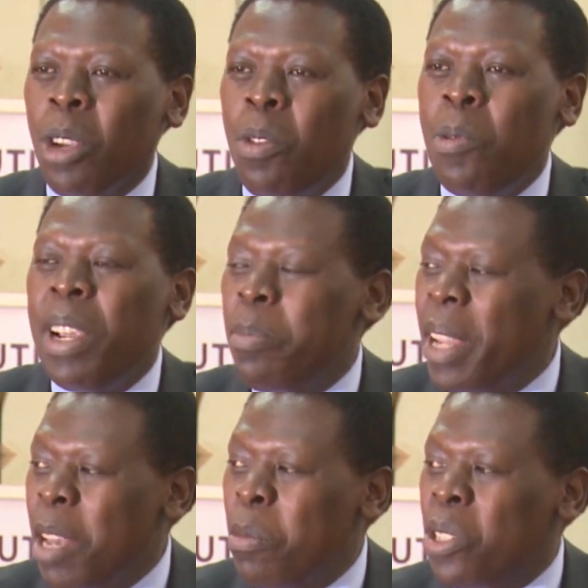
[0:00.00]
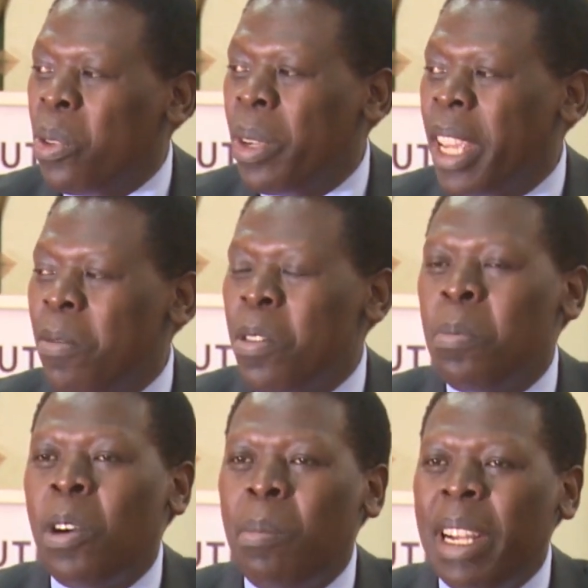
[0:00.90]
we will be able to give you
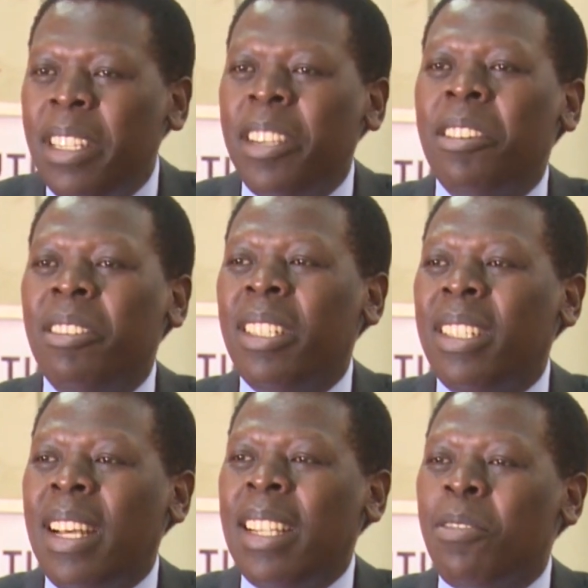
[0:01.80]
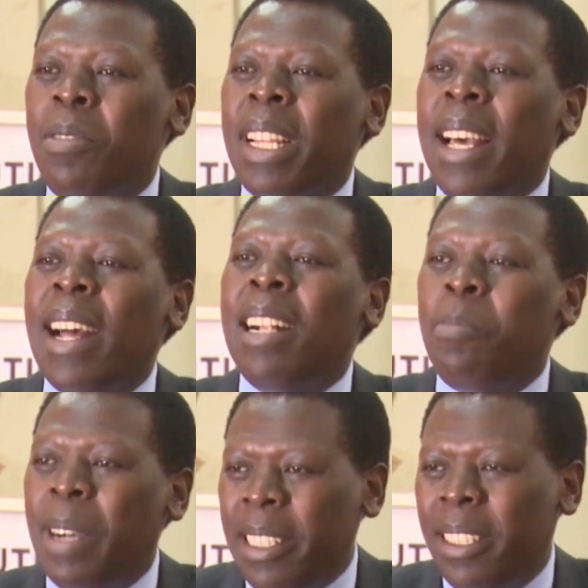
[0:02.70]
more materials that will
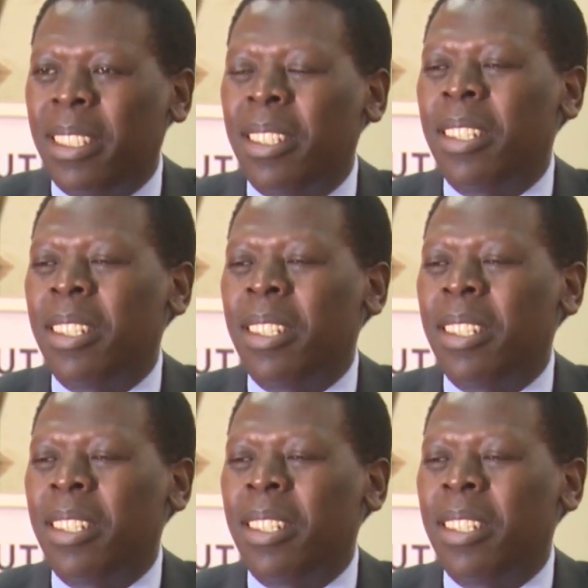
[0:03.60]
help us